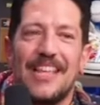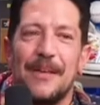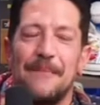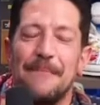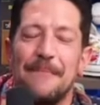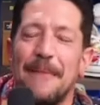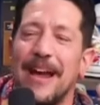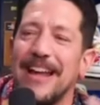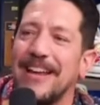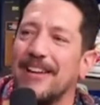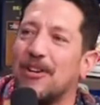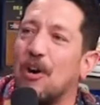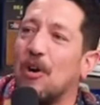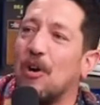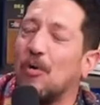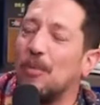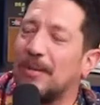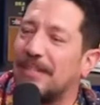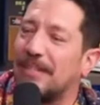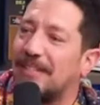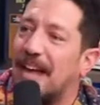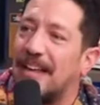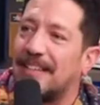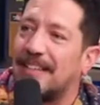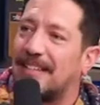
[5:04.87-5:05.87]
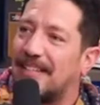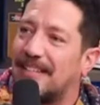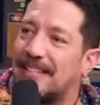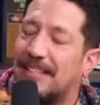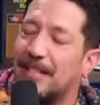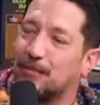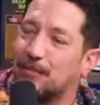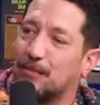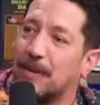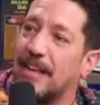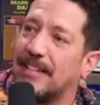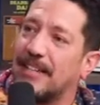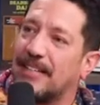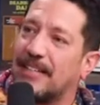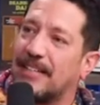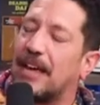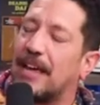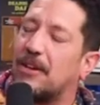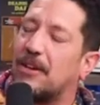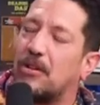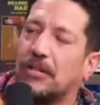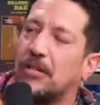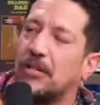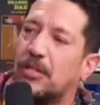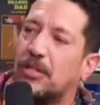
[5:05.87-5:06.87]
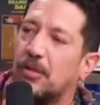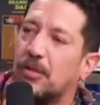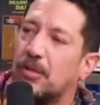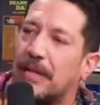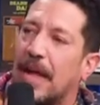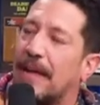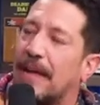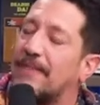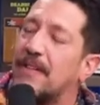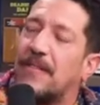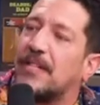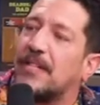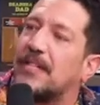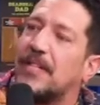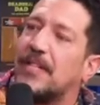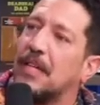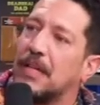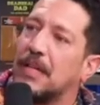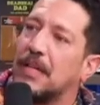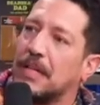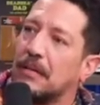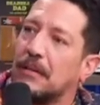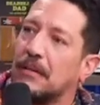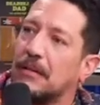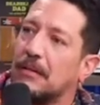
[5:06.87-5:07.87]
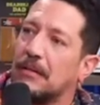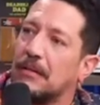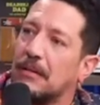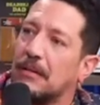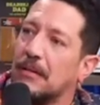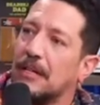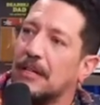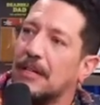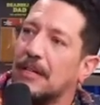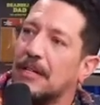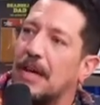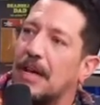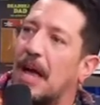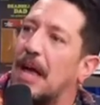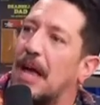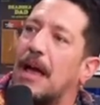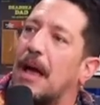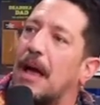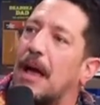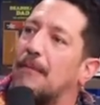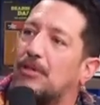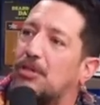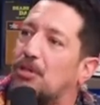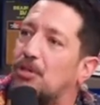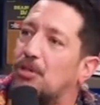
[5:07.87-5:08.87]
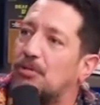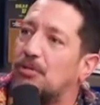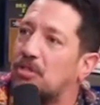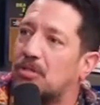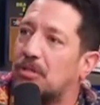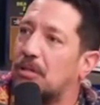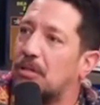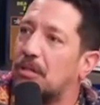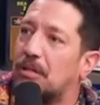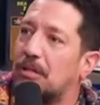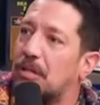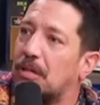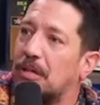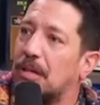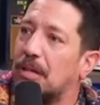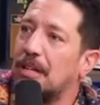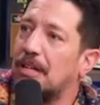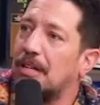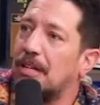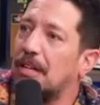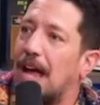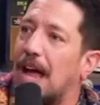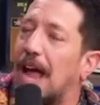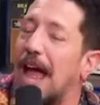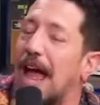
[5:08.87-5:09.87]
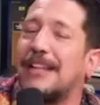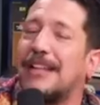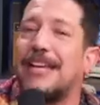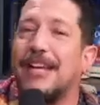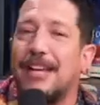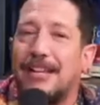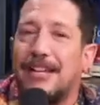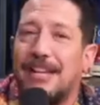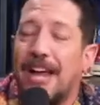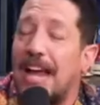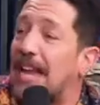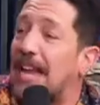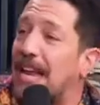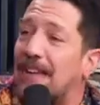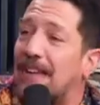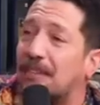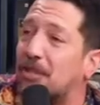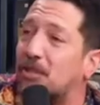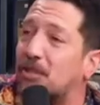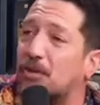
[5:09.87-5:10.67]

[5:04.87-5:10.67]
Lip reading: my goal was not to see Rent. I couldn't do it. I've never seen it. I was too. I'll tell you, and I never